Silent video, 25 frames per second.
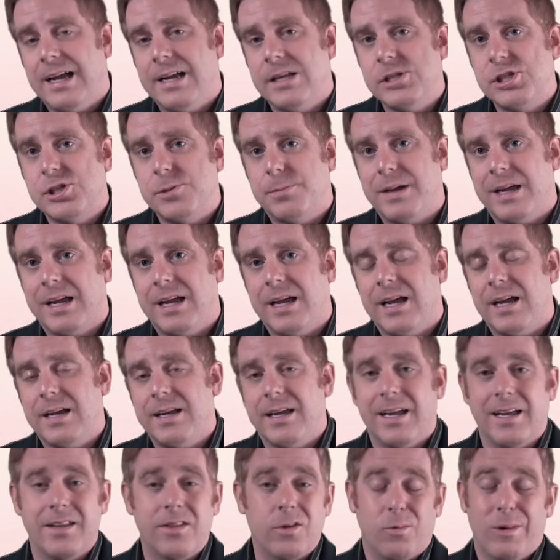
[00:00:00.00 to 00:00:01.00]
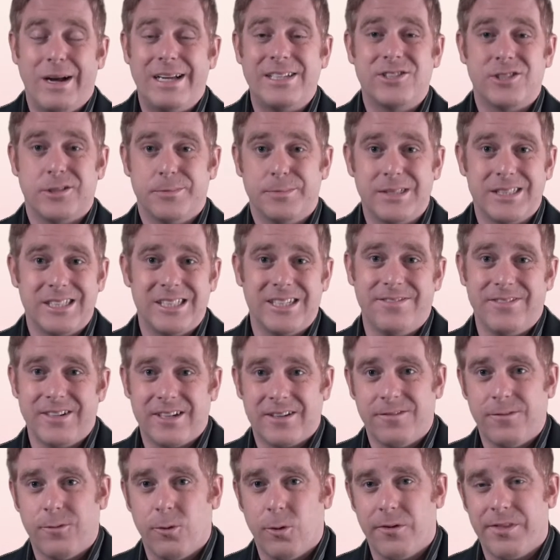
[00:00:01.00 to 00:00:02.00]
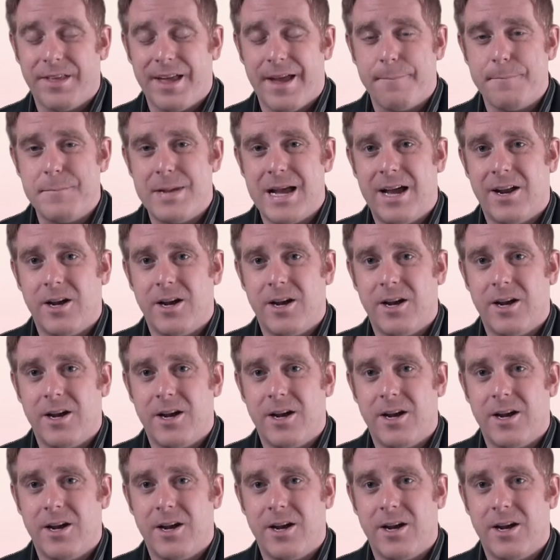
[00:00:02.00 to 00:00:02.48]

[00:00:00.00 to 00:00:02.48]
in Japan and the Western Pacific for that